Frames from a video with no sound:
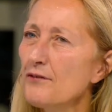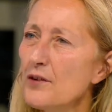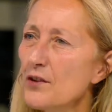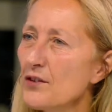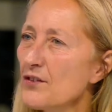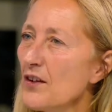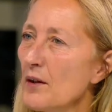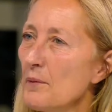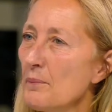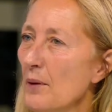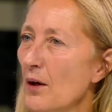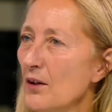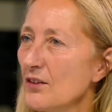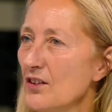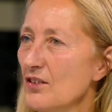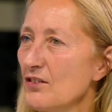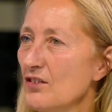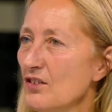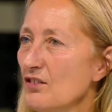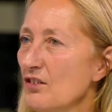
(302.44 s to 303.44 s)
first
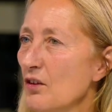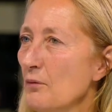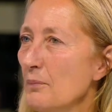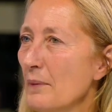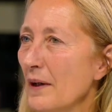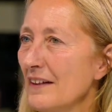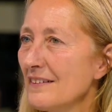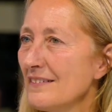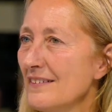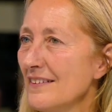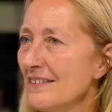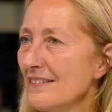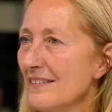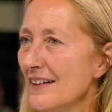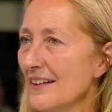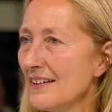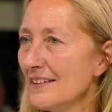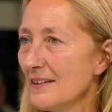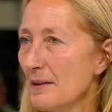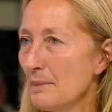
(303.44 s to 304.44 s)
hypothesis of
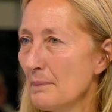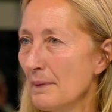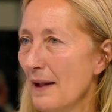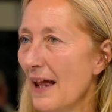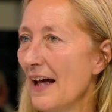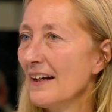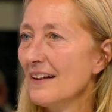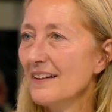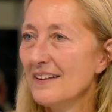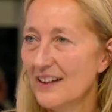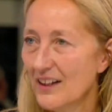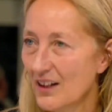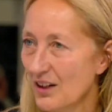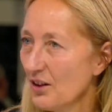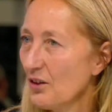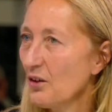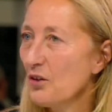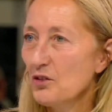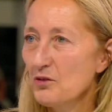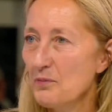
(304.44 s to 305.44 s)
bacteria in the plaque
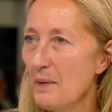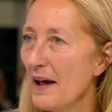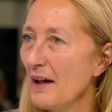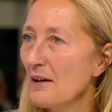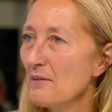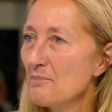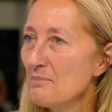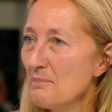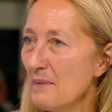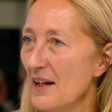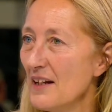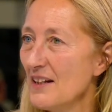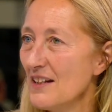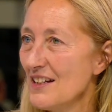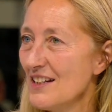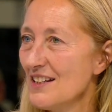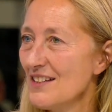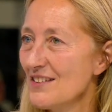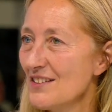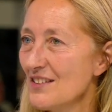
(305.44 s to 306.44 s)
goes back
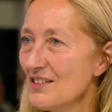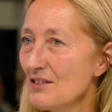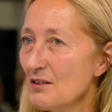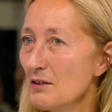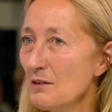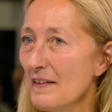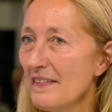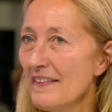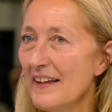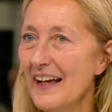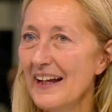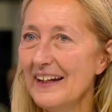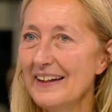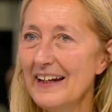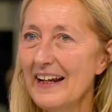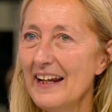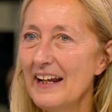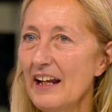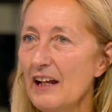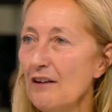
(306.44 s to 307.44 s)
many years. Yeah. And
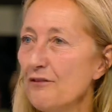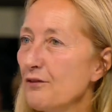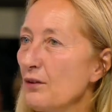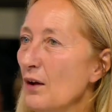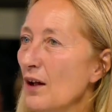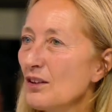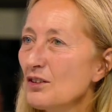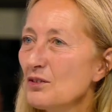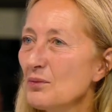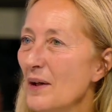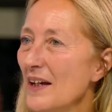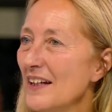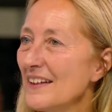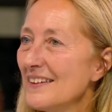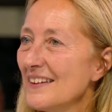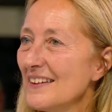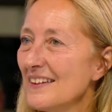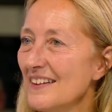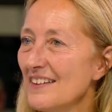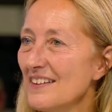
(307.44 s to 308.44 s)
then it
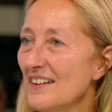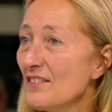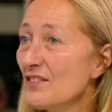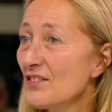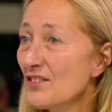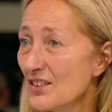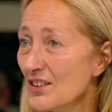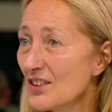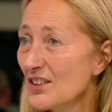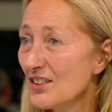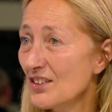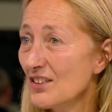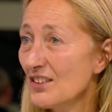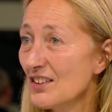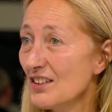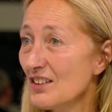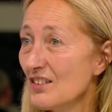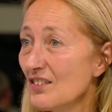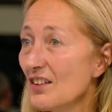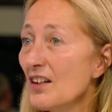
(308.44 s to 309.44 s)
fluctuated in
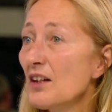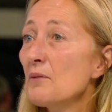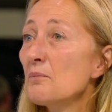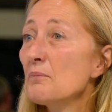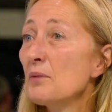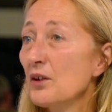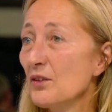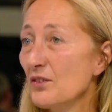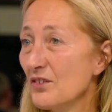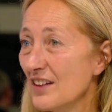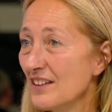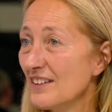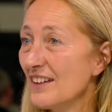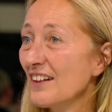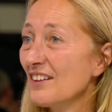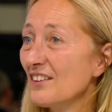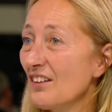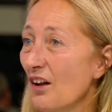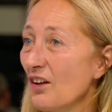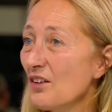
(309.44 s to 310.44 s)
uncertainties because the
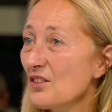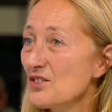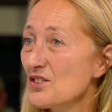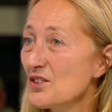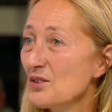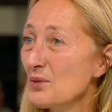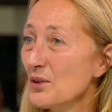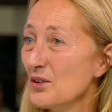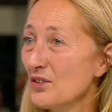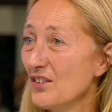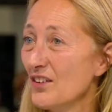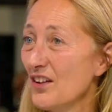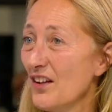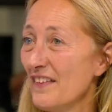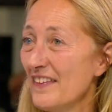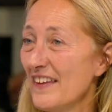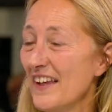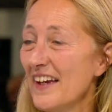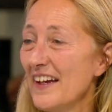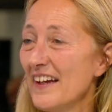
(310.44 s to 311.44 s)
technology was
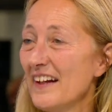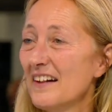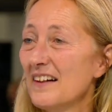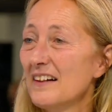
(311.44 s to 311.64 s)
not there.